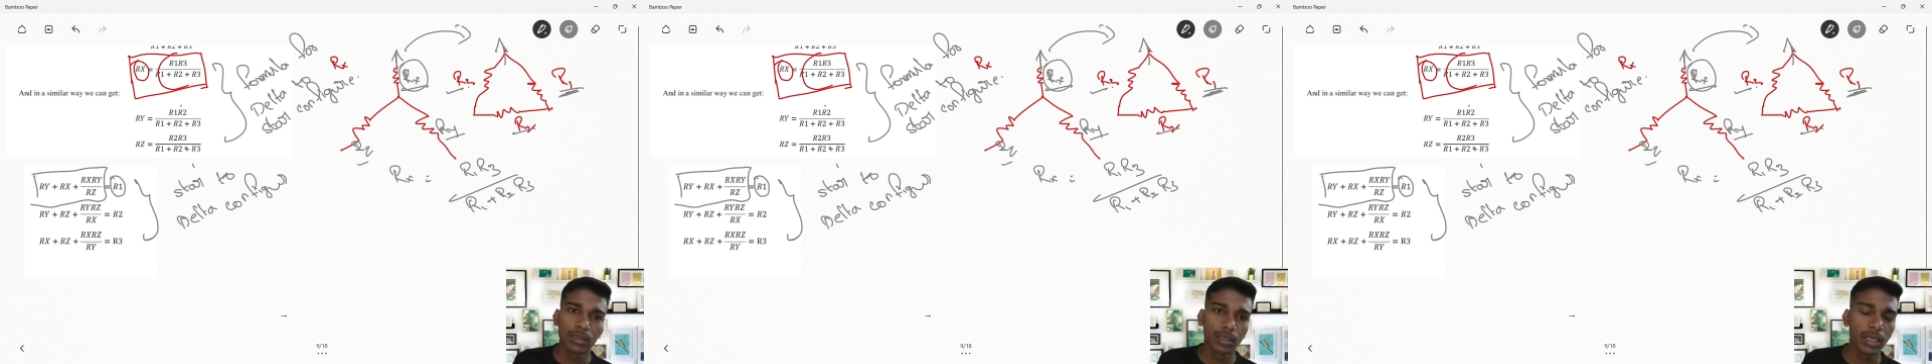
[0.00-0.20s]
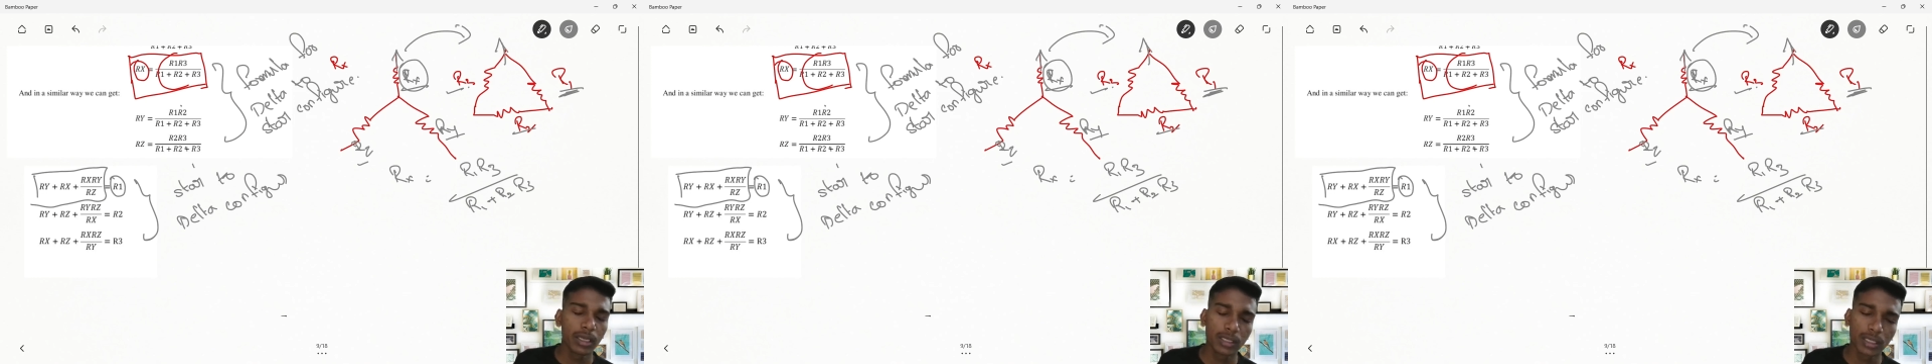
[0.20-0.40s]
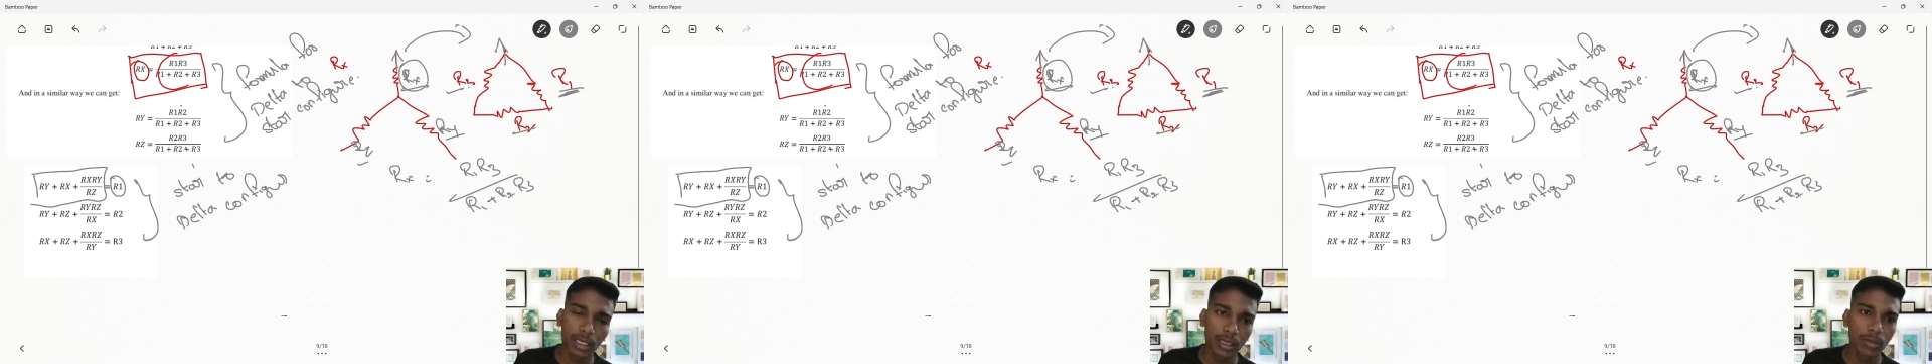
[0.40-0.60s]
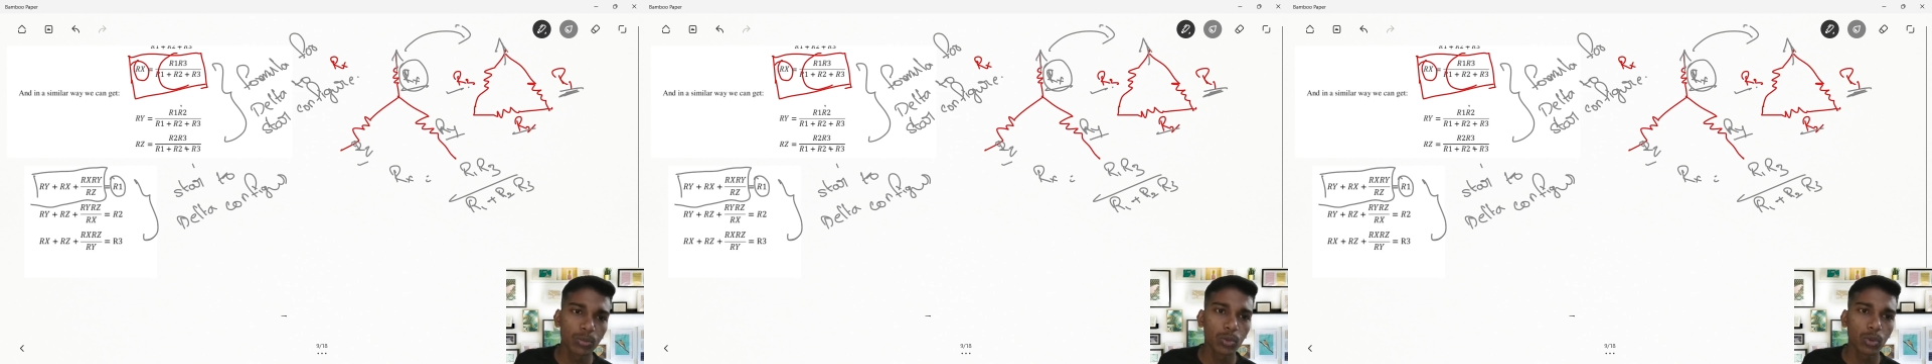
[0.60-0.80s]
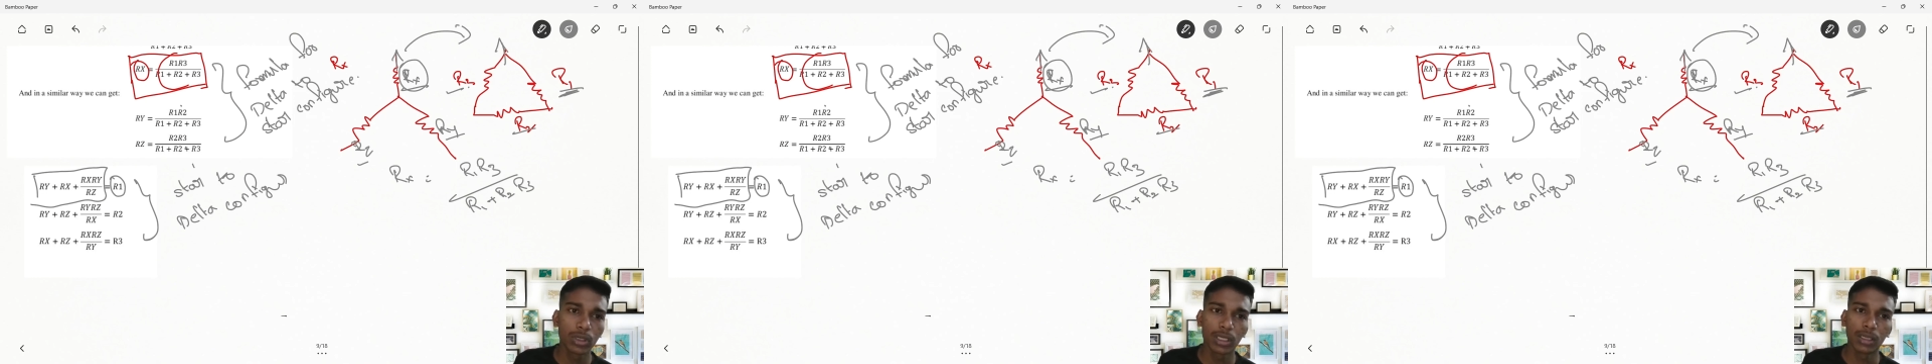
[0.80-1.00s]
There is
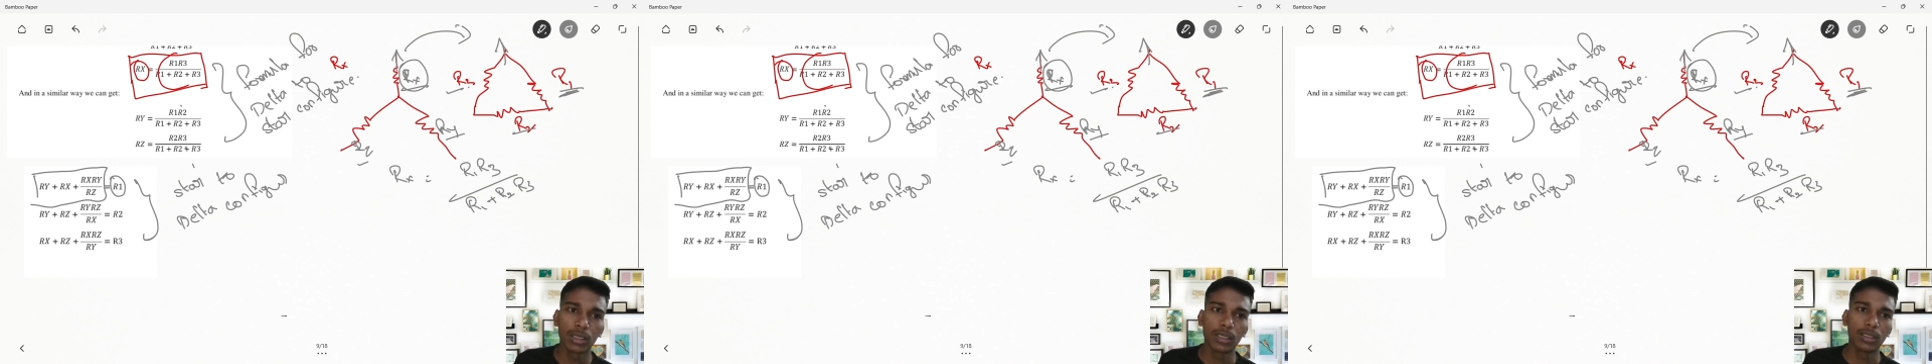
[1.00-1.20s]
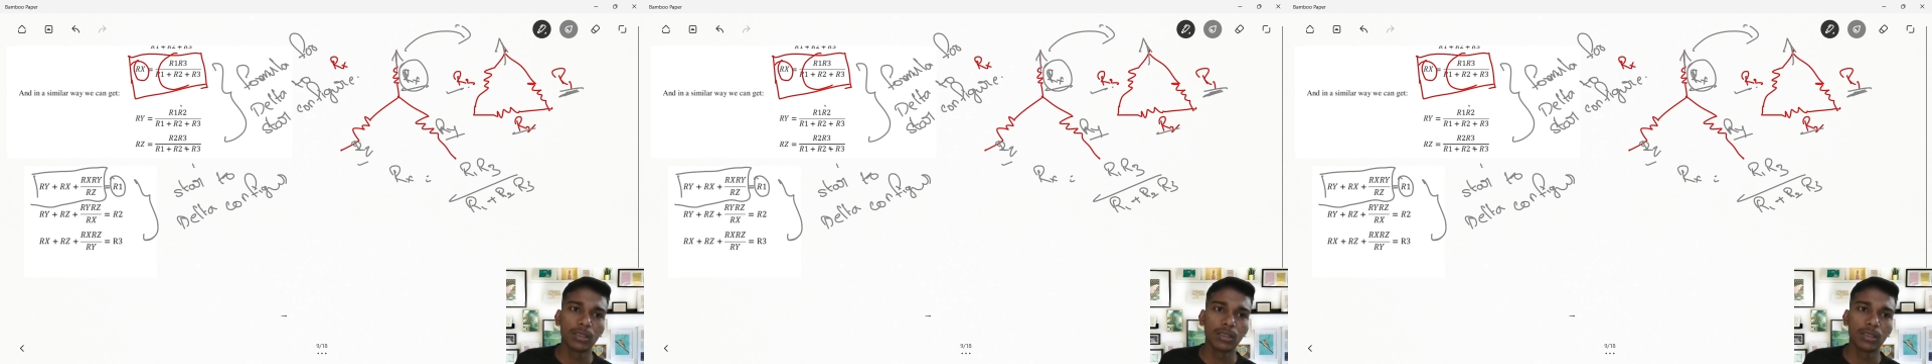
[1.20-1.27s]
nothing more than